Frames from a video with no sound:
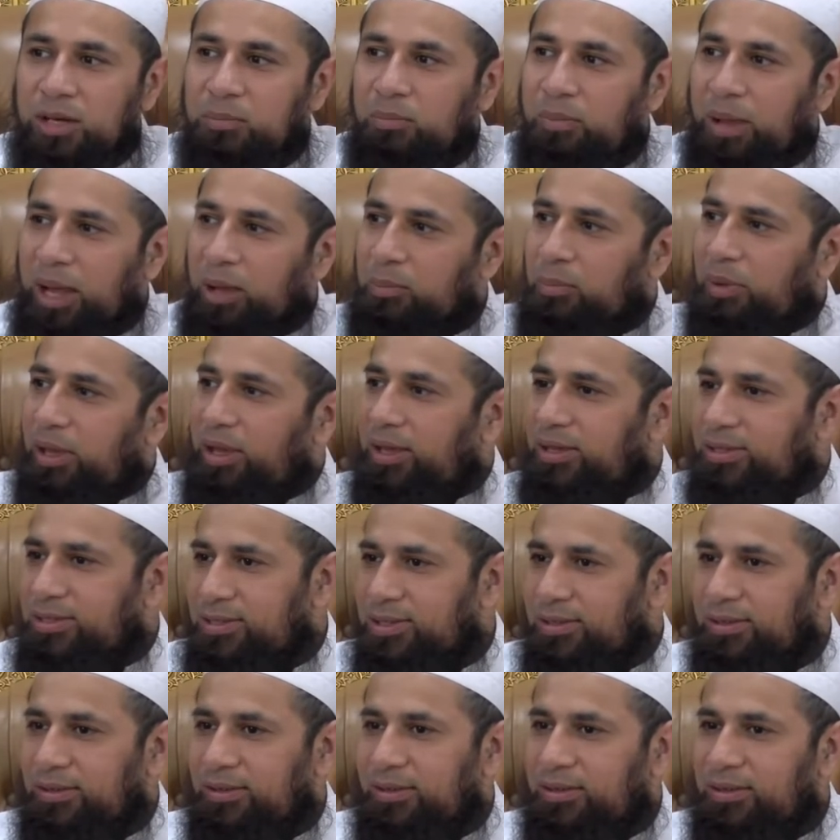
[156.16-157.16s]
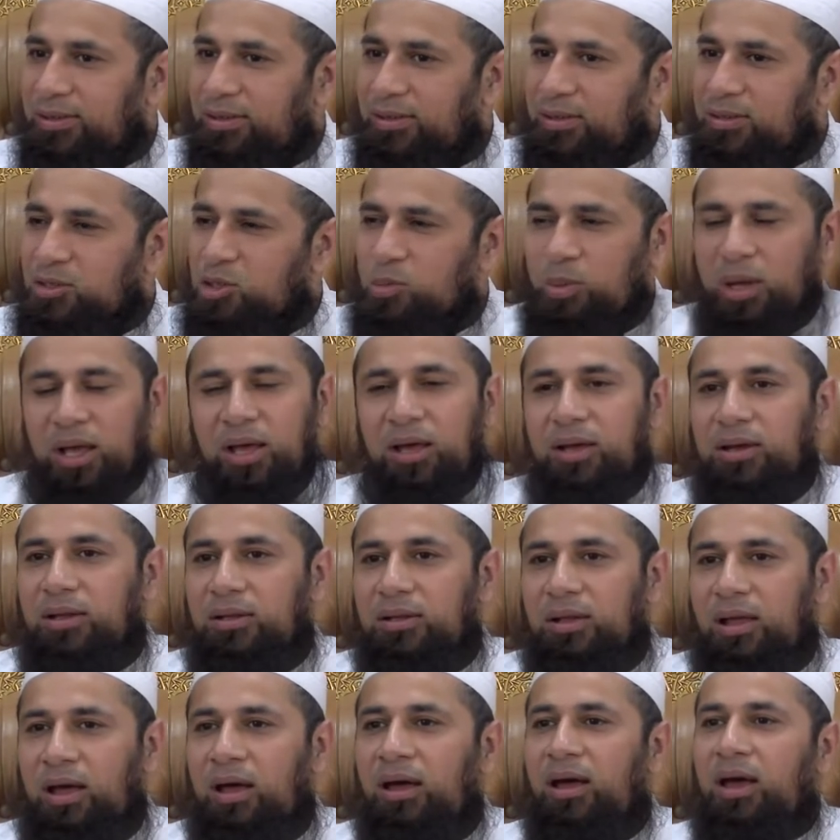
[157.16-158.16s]
in backbiting.
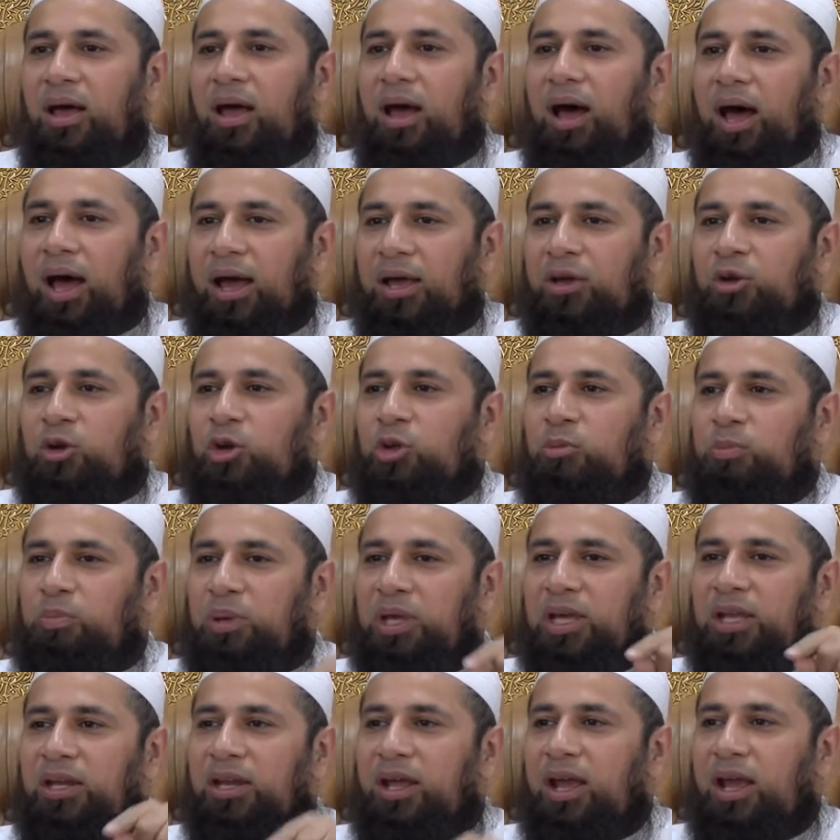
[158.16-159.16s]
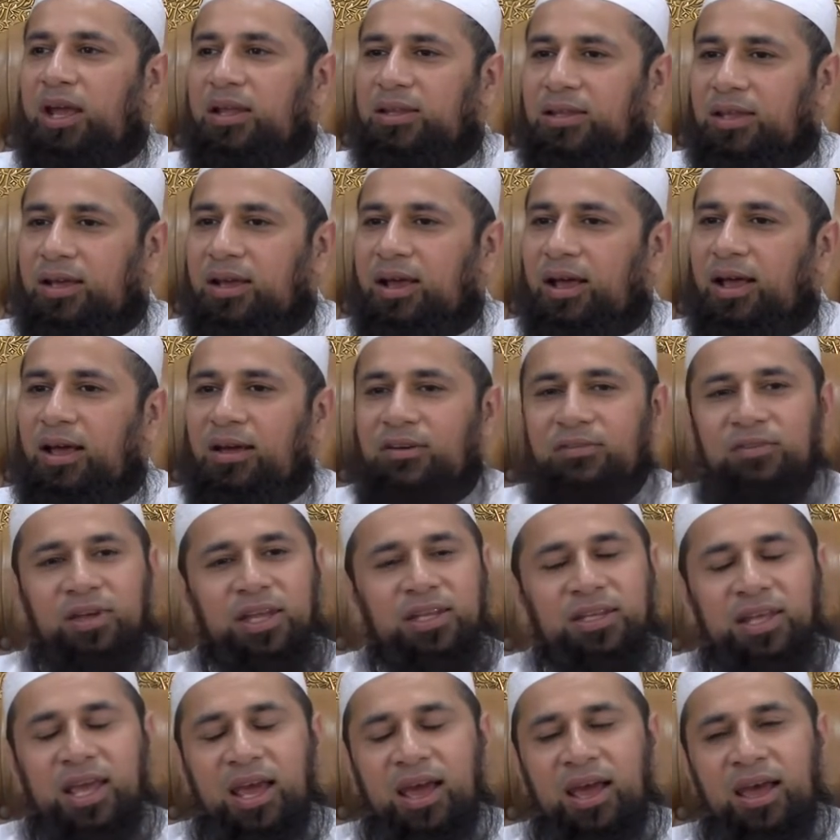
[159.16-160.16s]
Subhanallah, I could be in i'tikaf
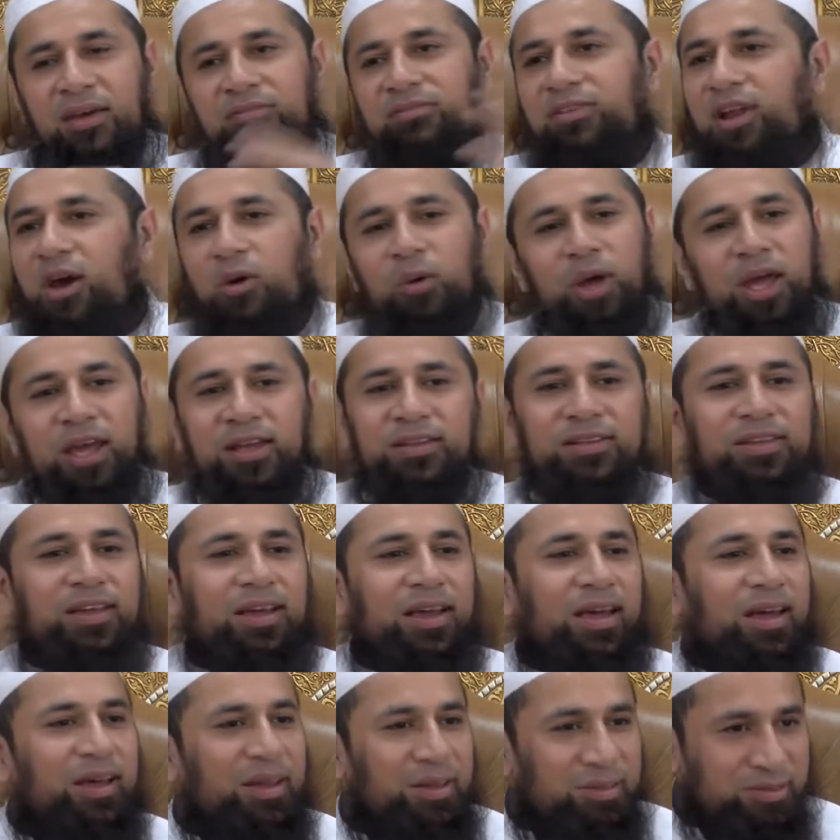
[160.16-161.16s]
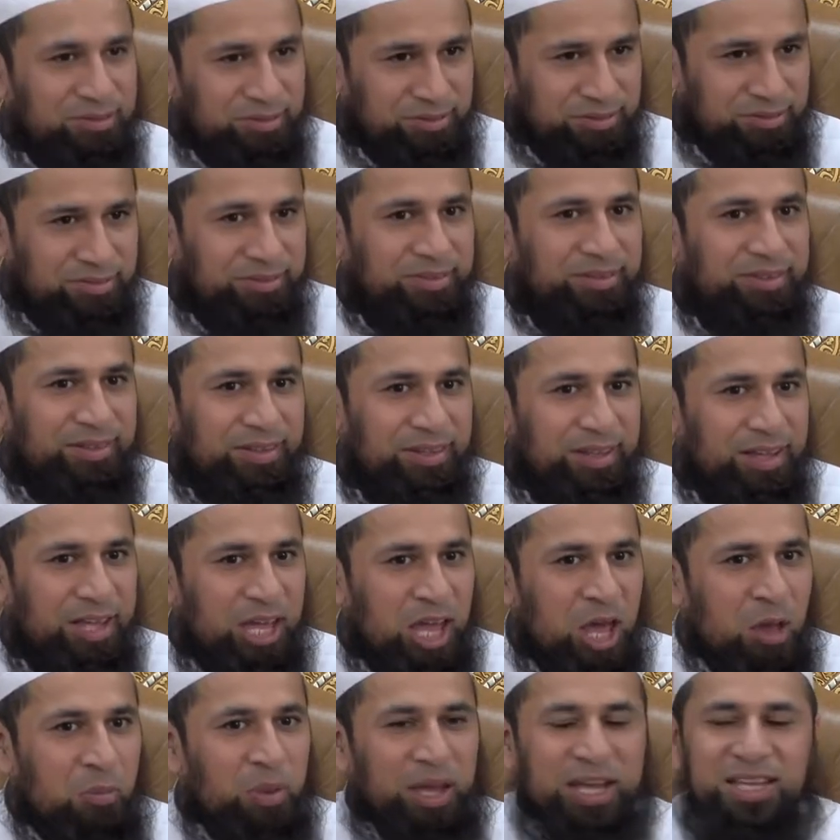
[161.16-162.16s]
and yet have no i'tikaf.
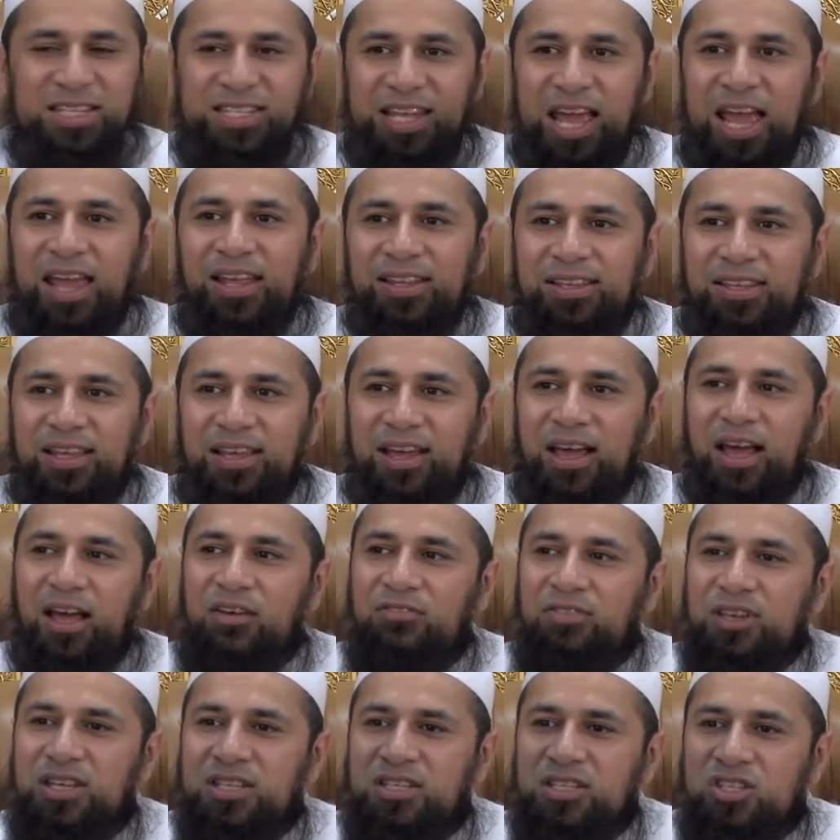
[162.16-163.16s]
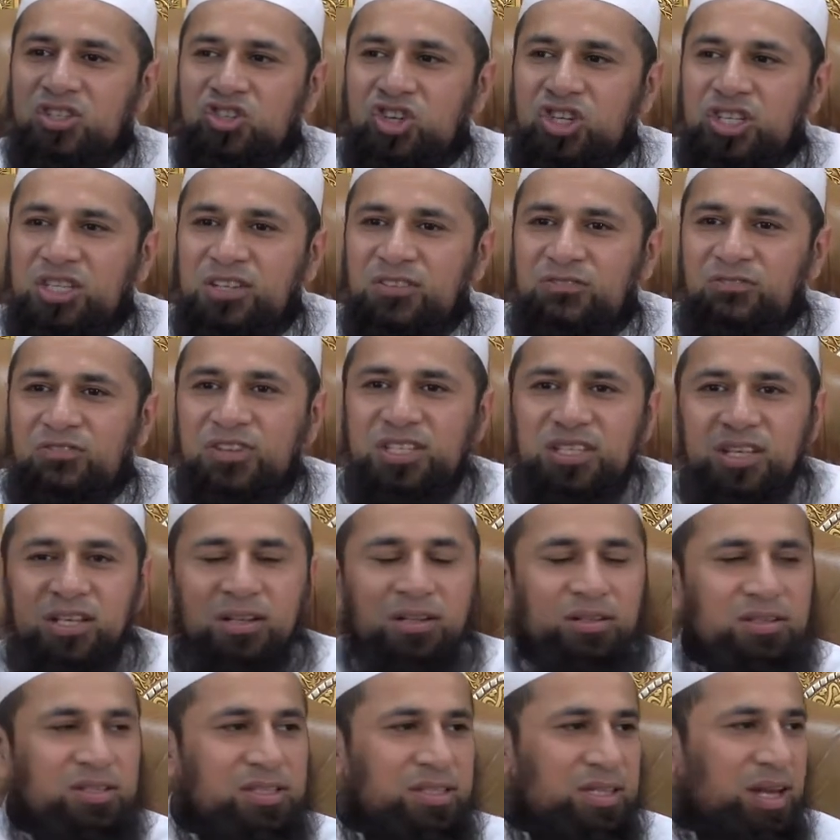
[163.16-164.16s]
Because i'tikaf isn't just a
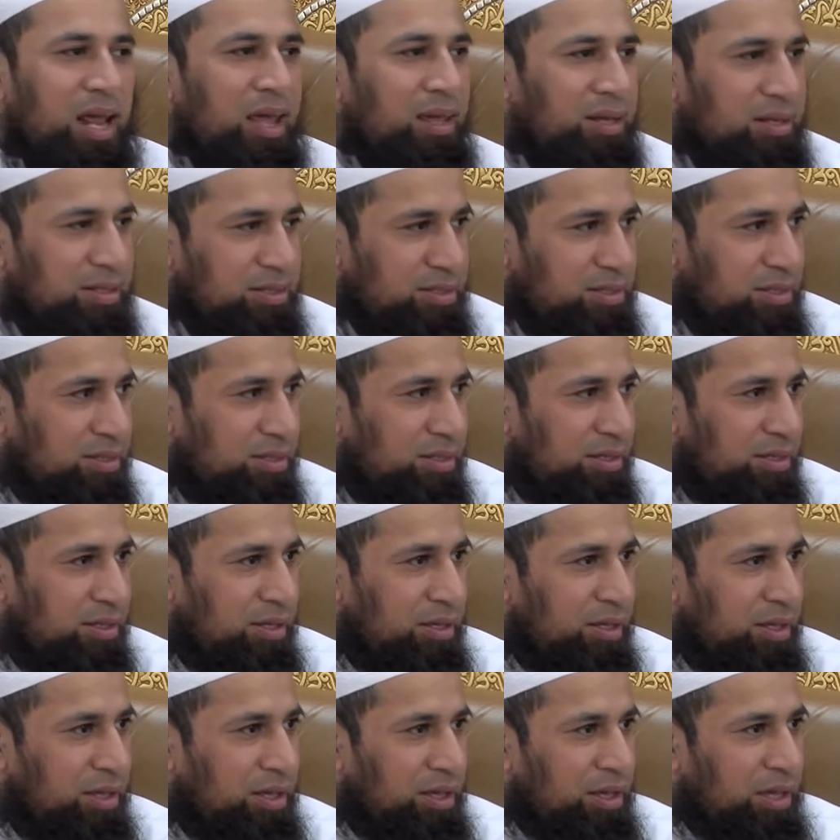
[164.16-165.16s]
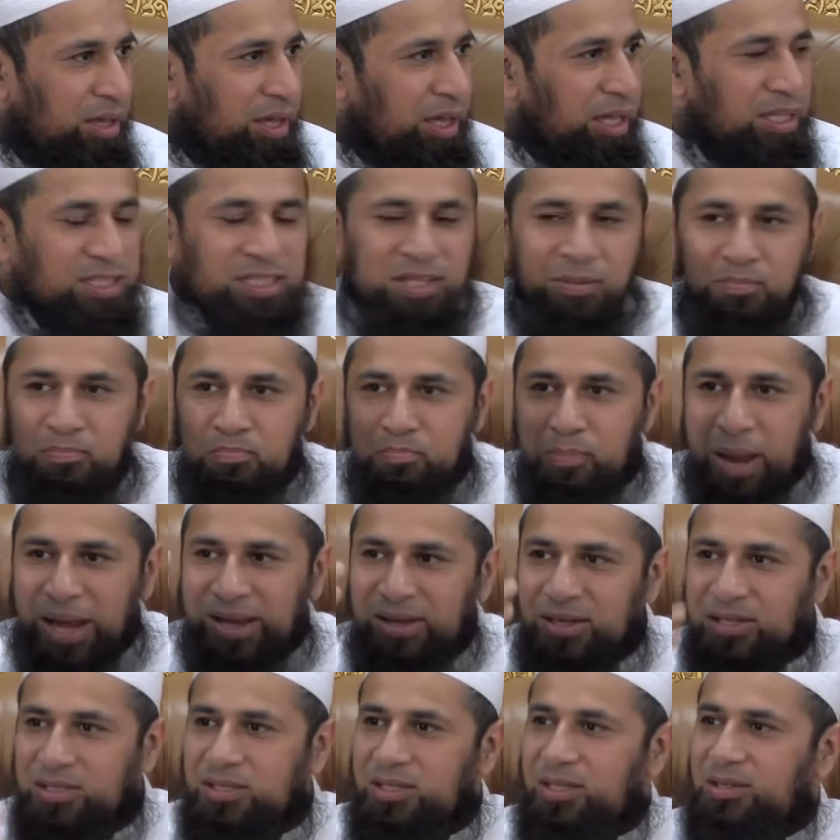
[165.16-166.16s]
physical state. It's a
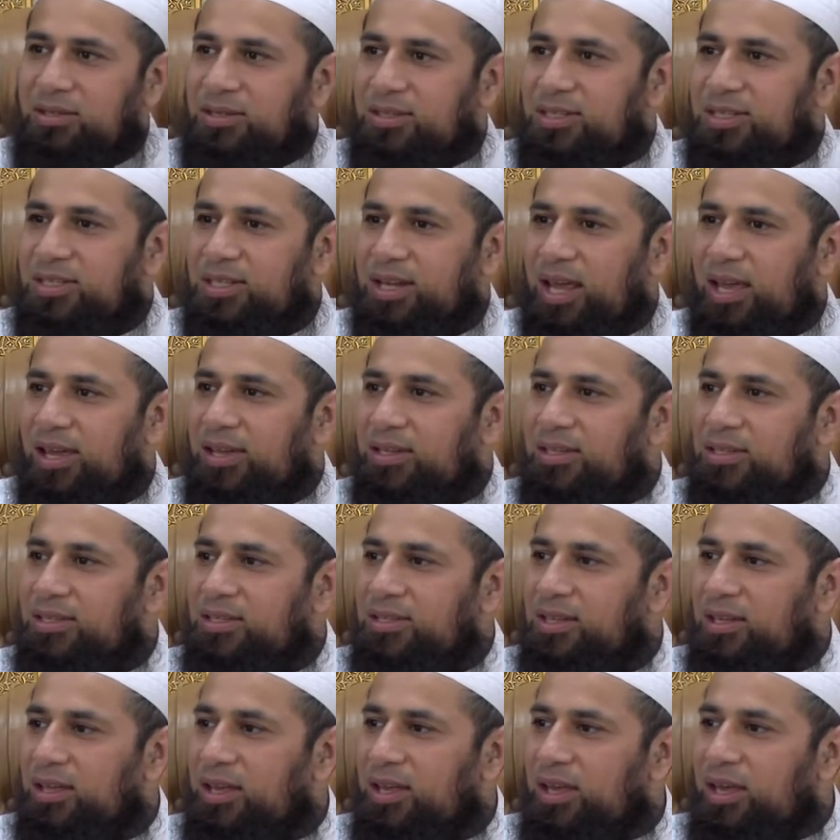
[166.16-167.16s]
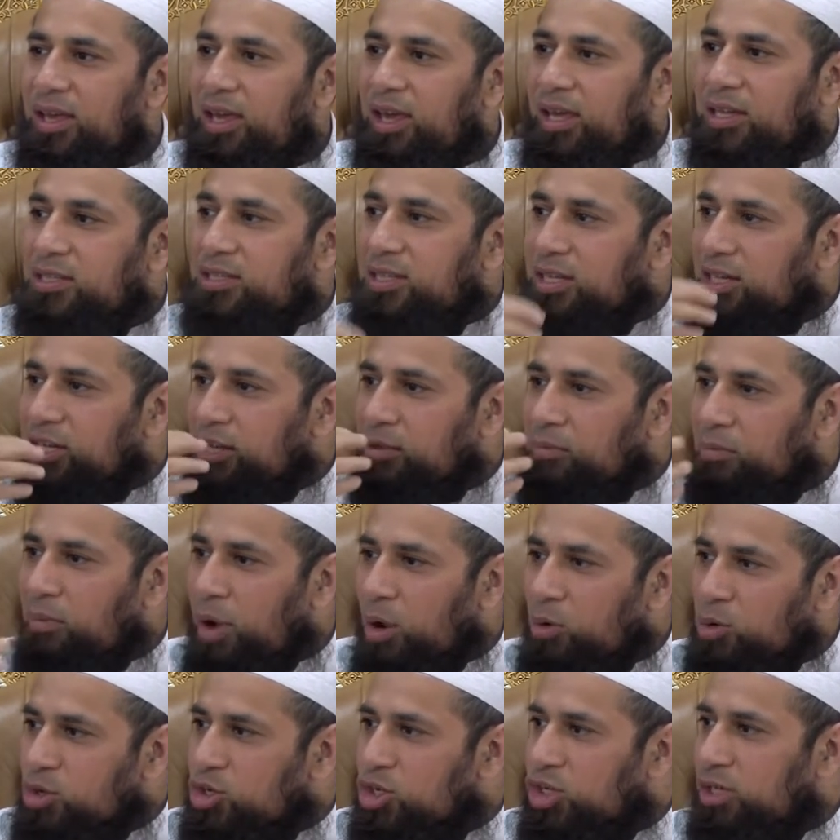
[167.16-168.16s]
mental state. It's an
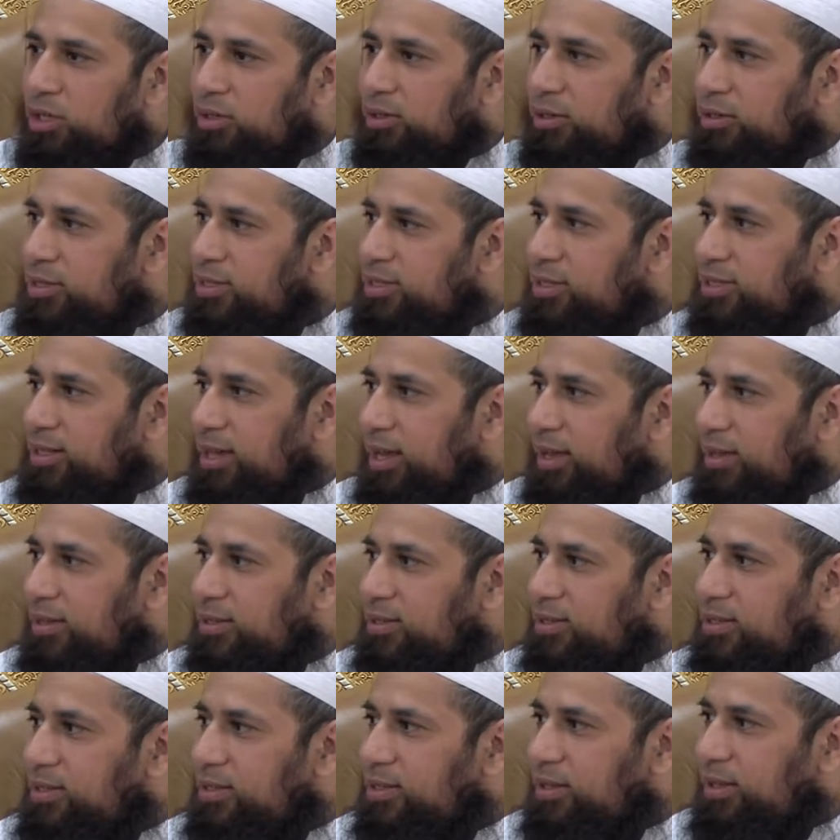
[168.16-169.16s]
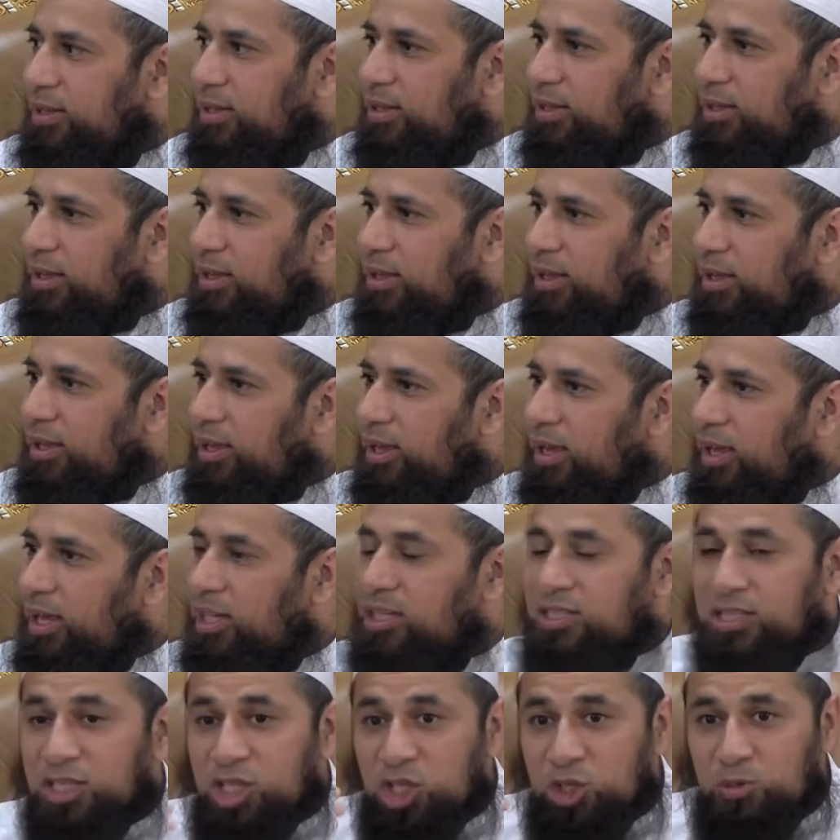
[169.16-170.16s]
emotional state. It's a